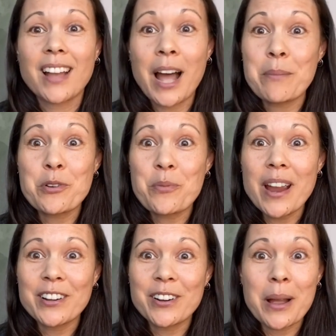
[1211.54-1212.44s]
your
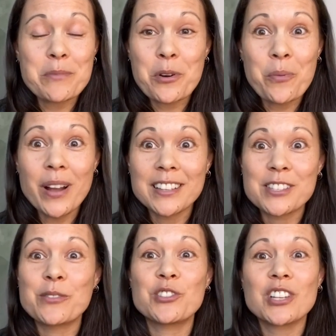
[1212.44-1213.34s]
writer, I'm your one,
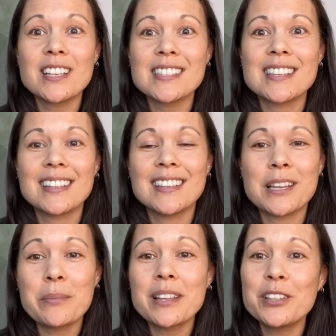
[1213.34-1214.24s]
so just
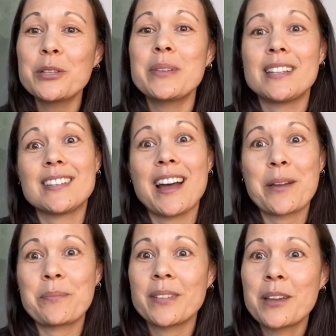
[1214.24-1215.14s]
give me a little bit of
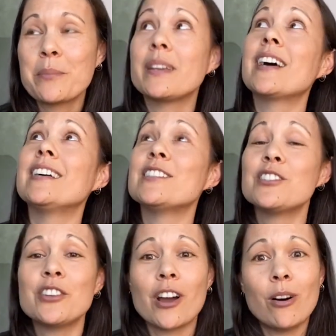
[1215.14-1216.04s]
time, because,
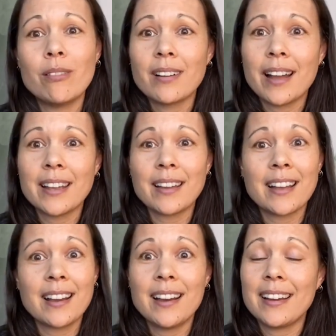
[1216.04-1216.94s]
you know, I
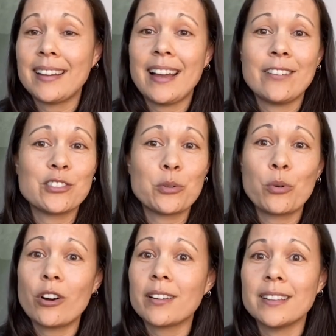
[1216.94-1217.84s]
have to
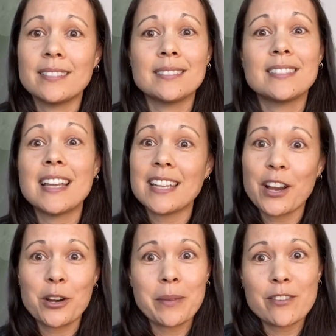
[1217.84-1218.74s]
work and take
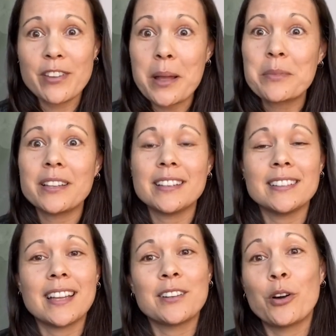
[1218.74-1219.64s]
care of my family
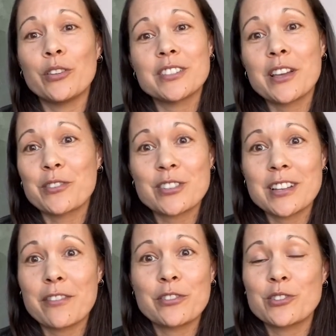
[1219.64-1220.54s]
and all this other
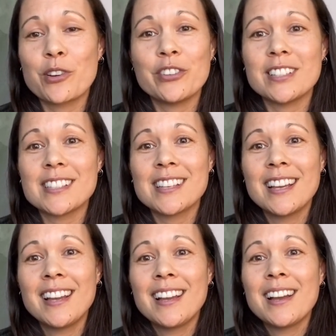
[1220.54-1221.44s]
stuff. There's all this,
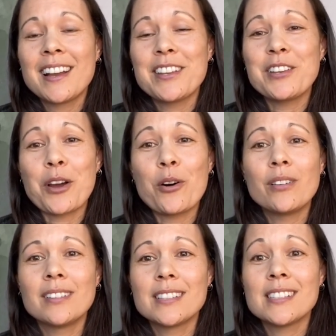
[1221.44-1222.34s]
you know,
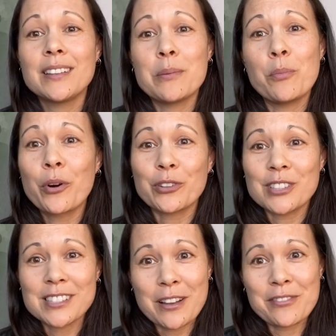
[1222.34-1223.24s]
silly mortal
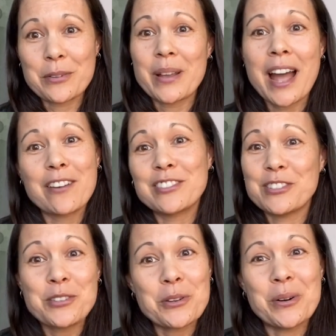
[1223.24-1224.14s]
stuff that we have to
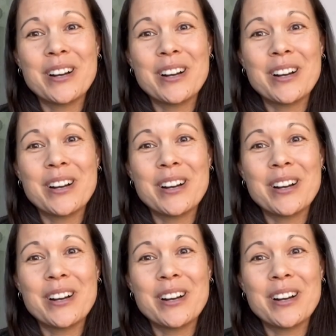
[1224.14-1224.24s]
do.